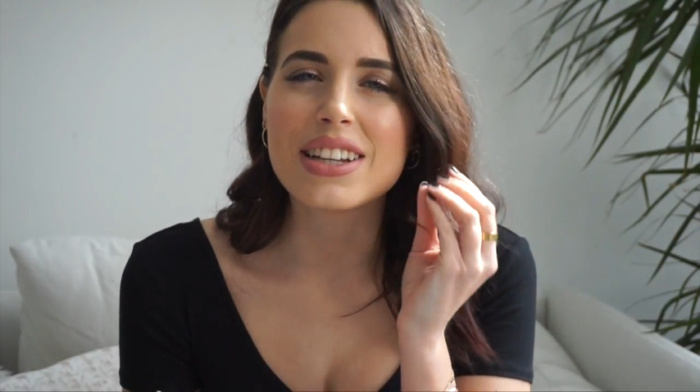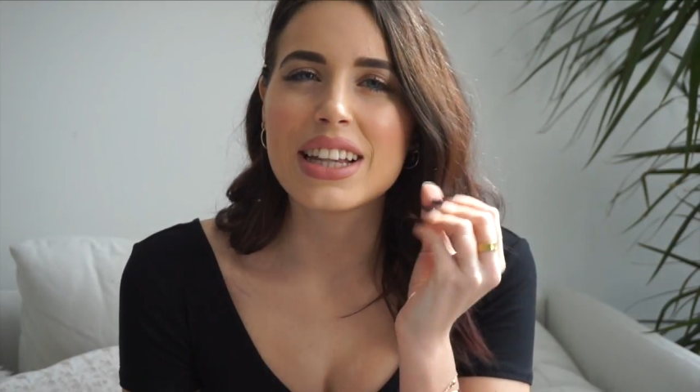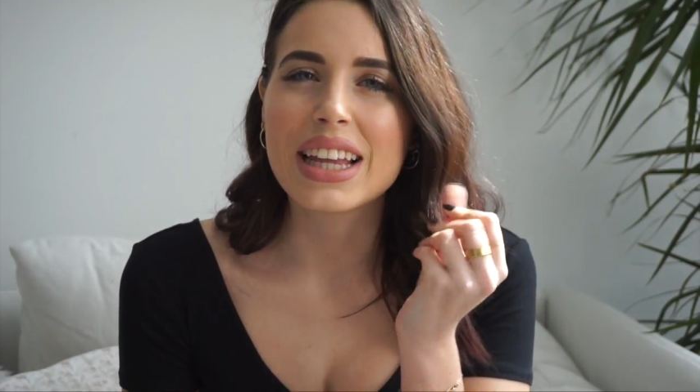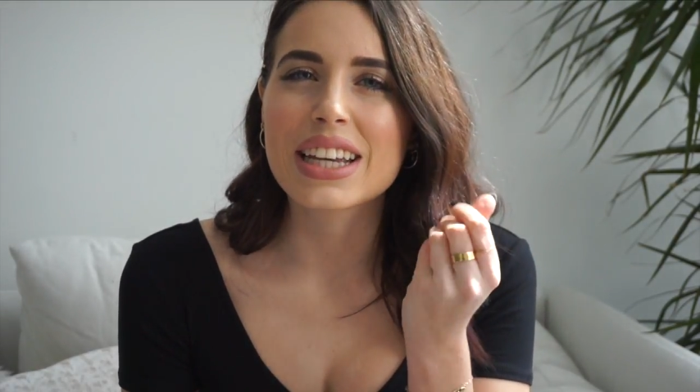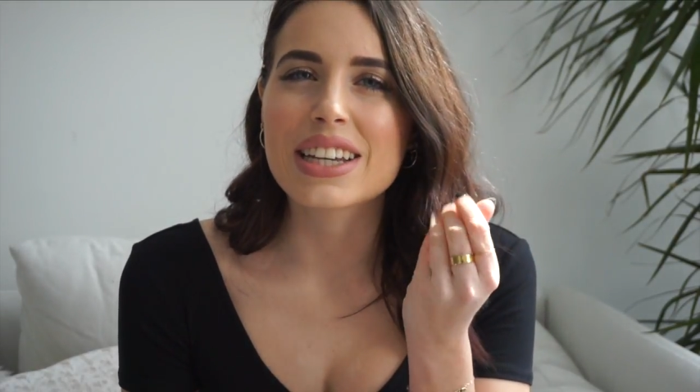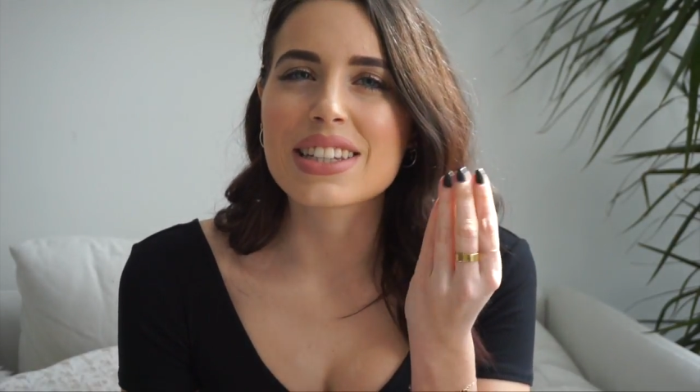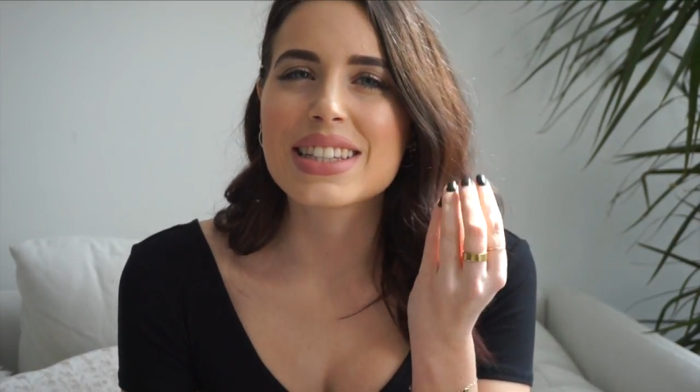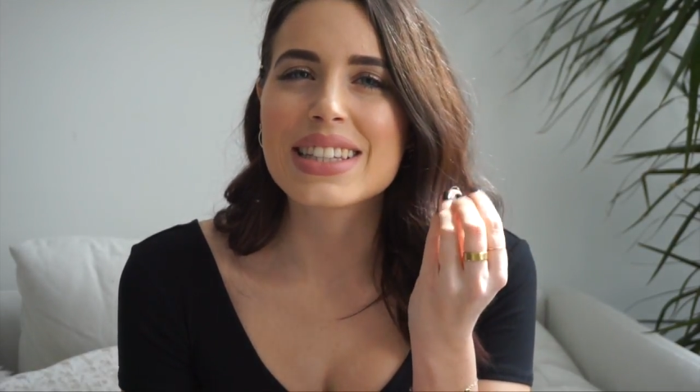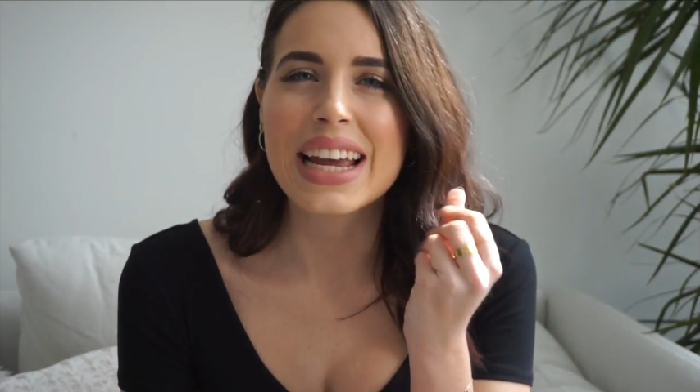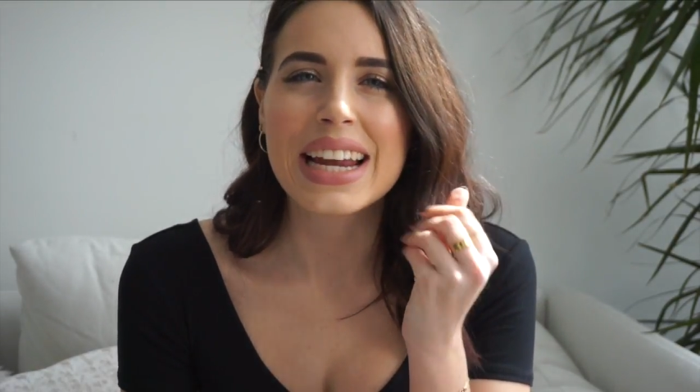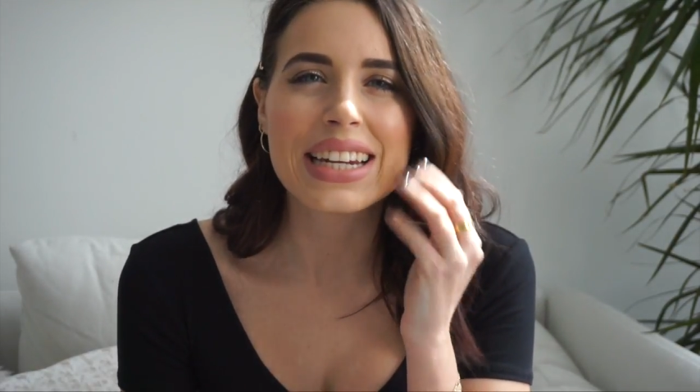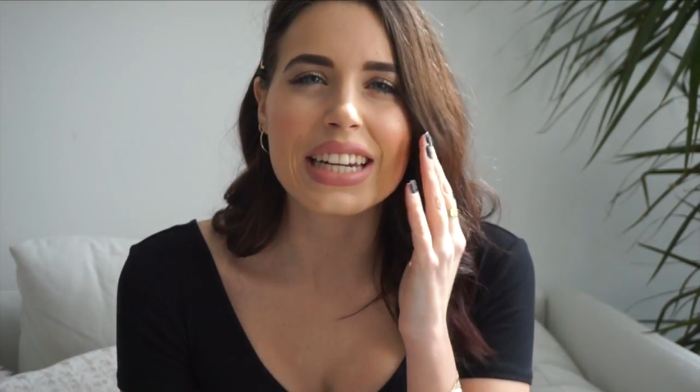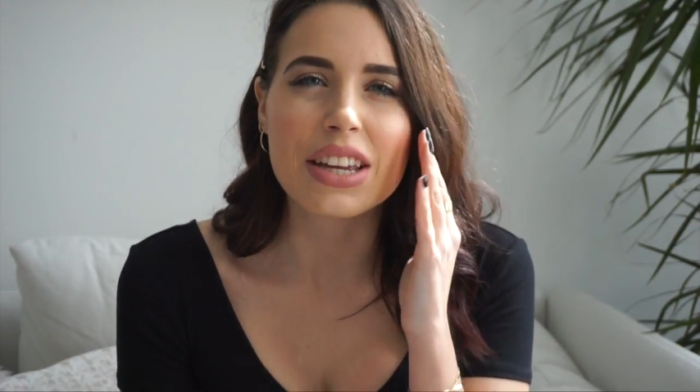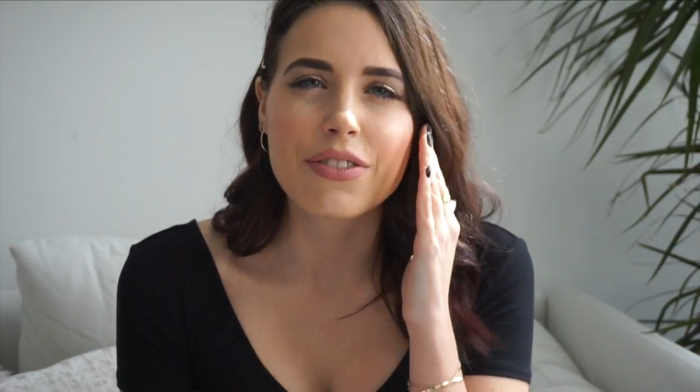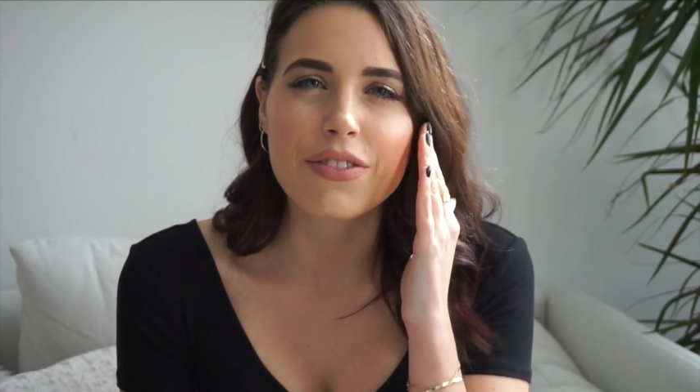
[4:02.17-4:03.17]
like a
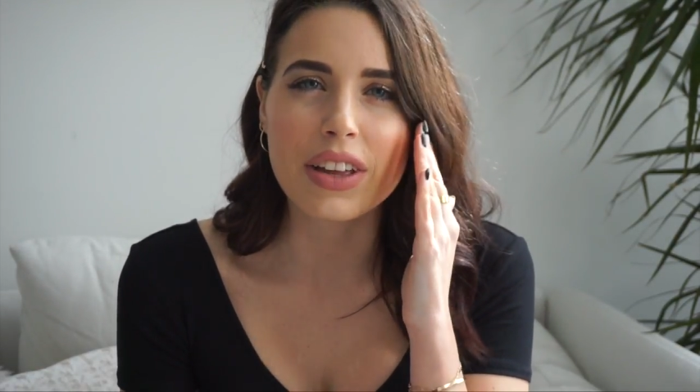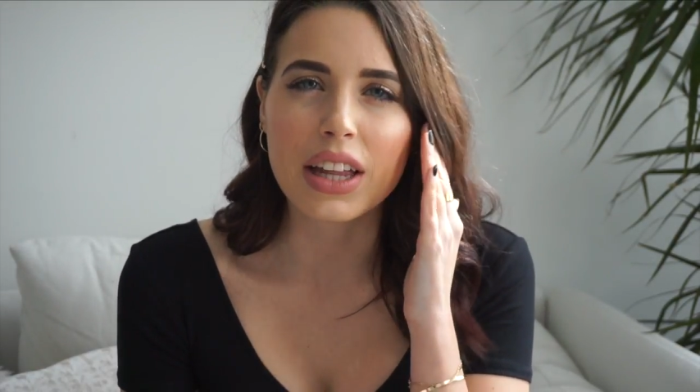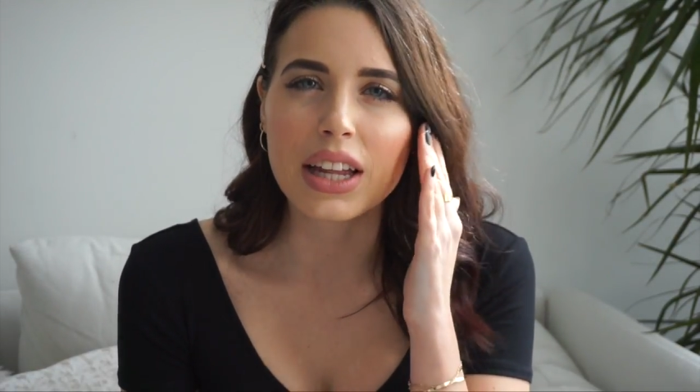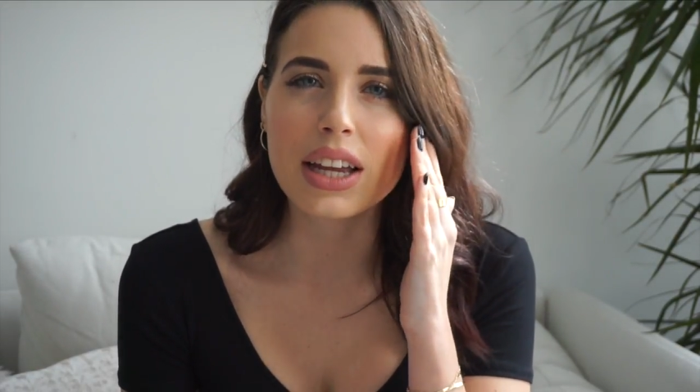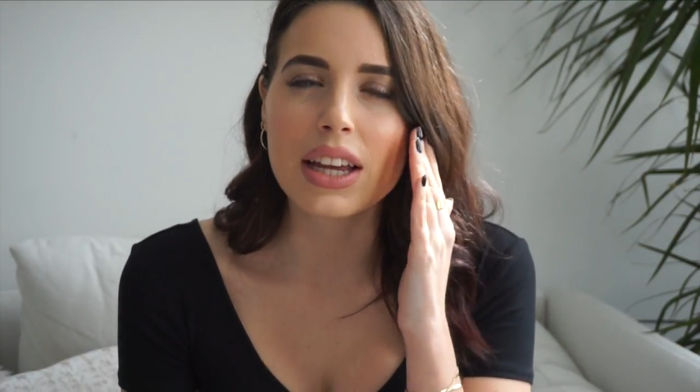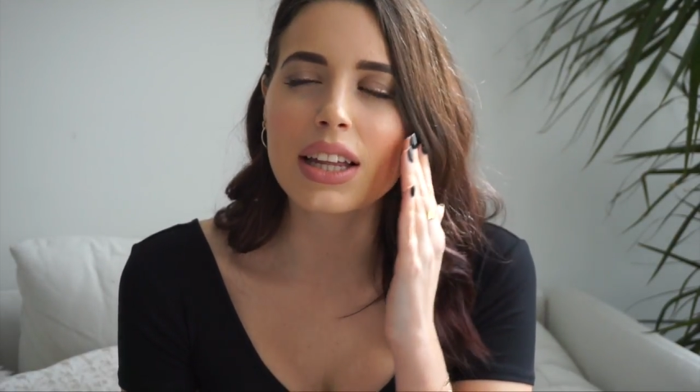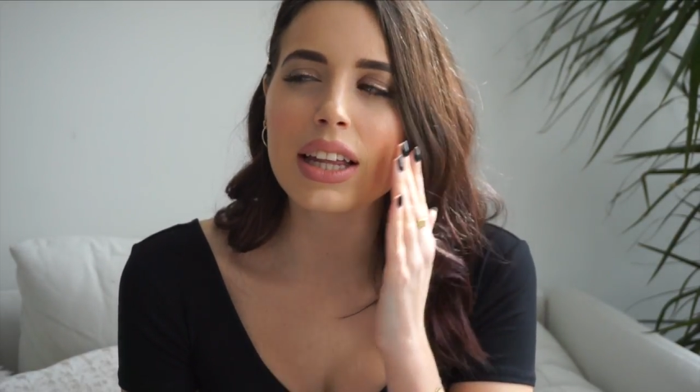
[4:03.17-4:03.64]
sandy feeling,